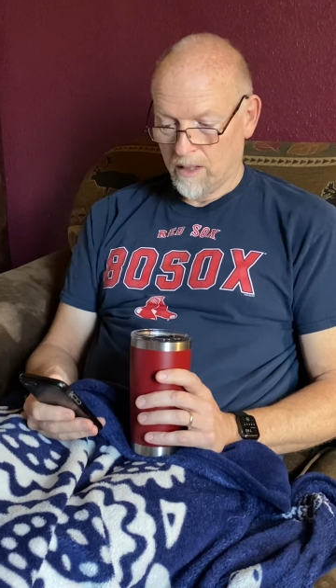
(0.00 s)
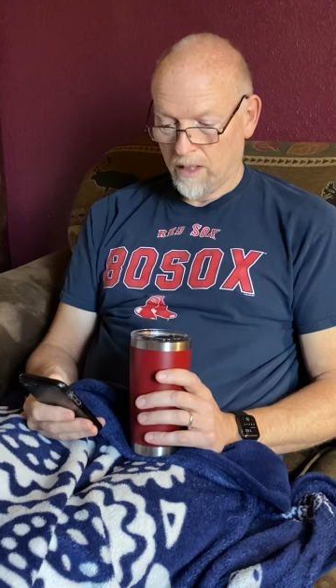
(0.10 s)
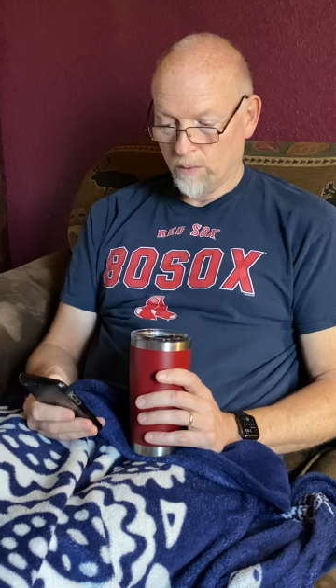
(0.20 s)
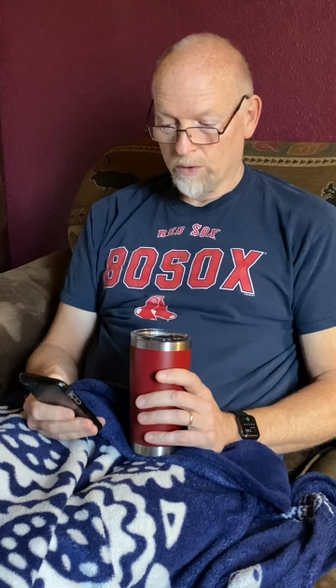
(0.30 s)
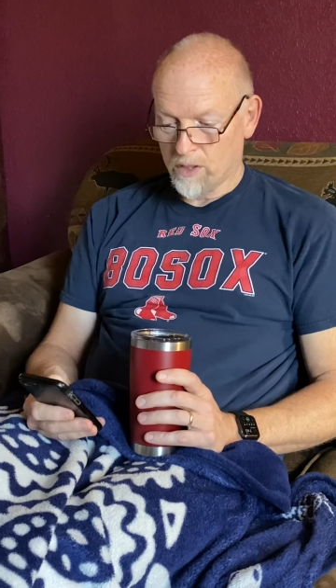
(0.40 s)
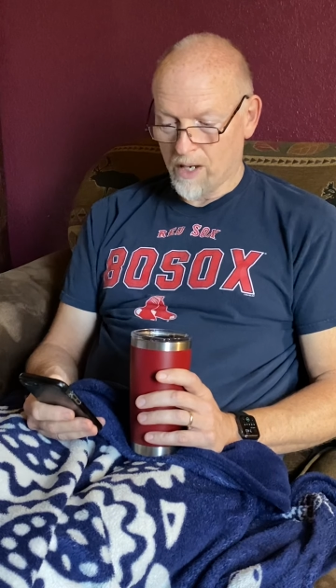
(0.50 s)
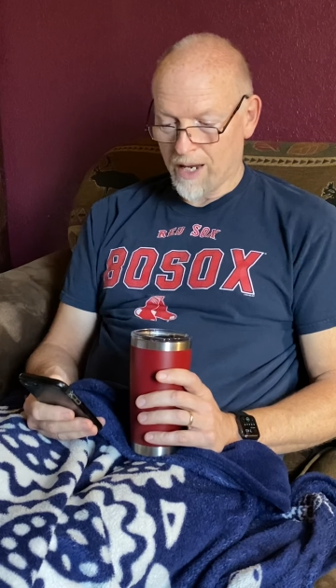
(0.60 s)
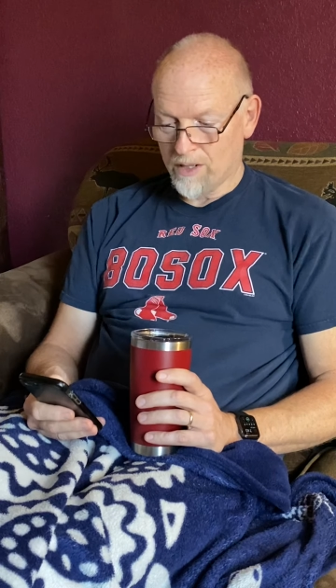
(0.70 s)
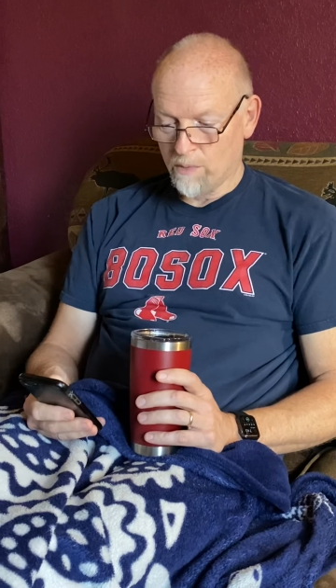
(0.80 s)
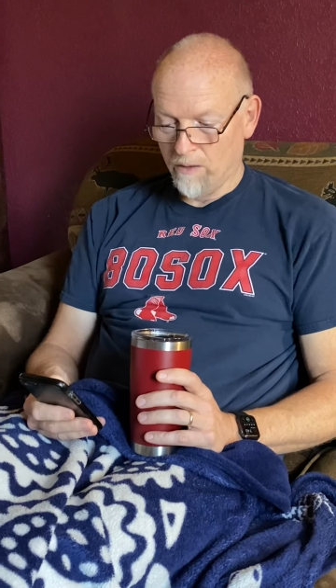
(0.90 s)
He will
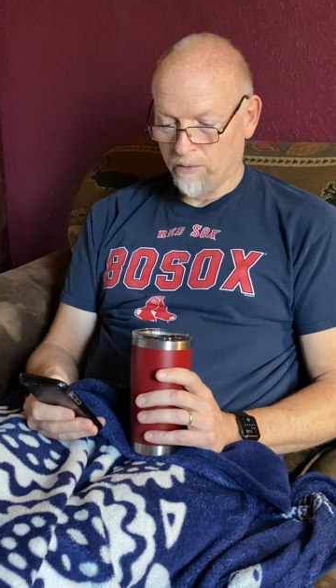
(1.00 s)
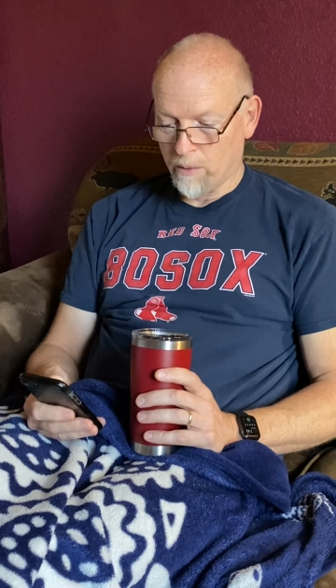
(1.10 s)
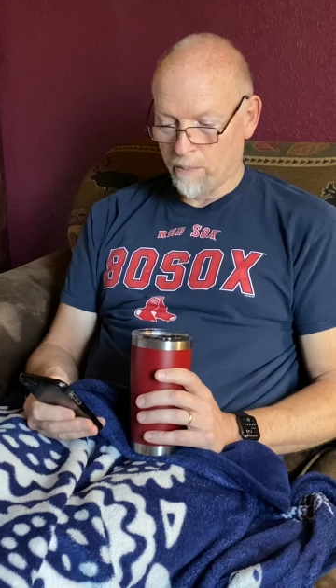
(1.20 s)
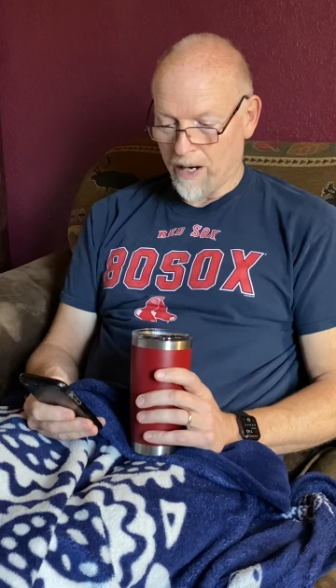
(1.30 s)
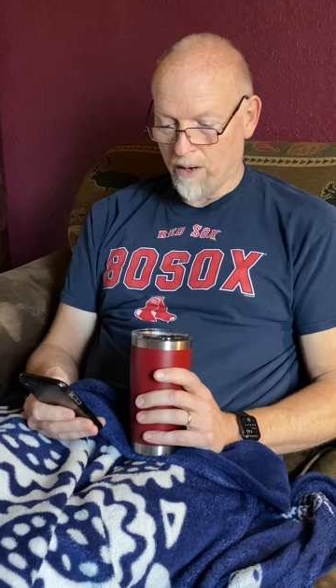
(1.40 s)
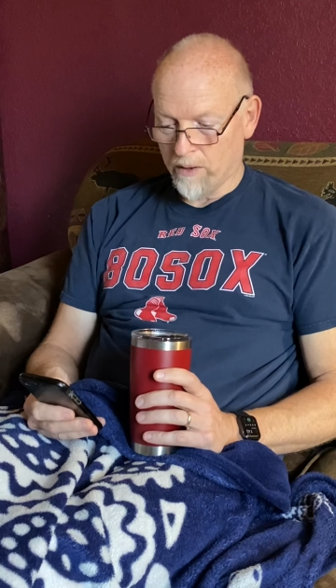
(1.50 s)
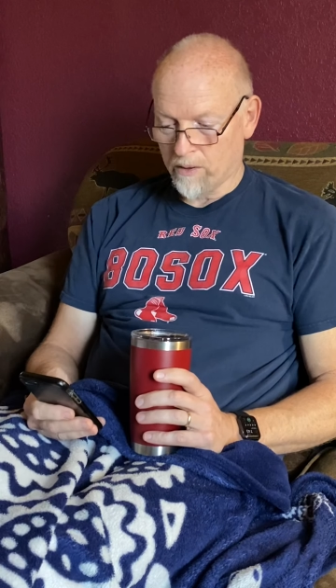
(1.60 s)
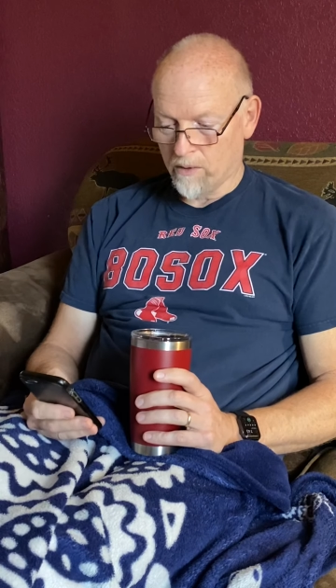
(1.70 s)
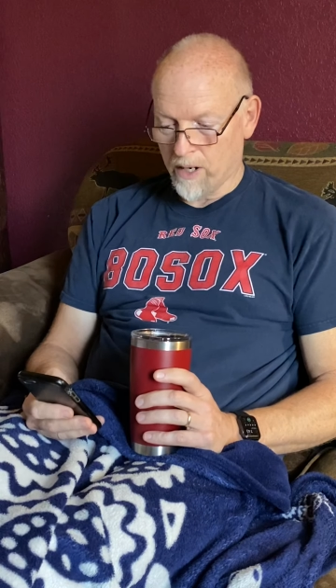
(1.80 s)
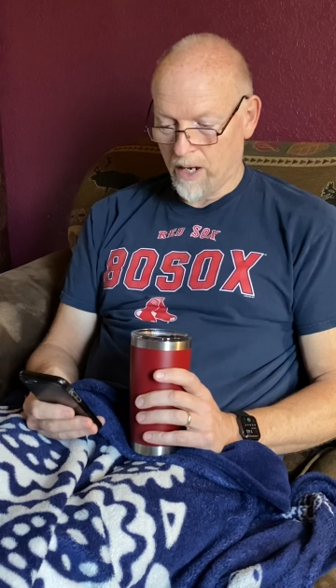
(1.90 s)
snatch me from the power of the
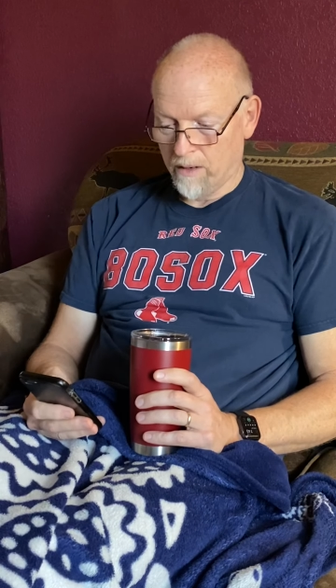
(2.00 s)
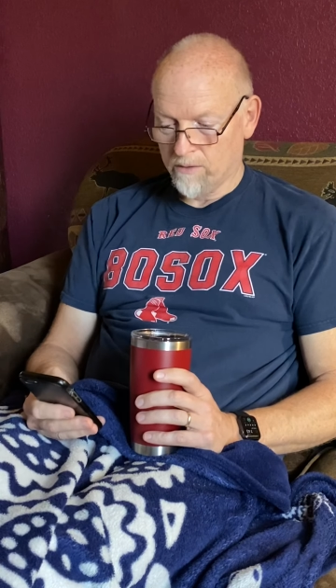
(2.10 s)
grave.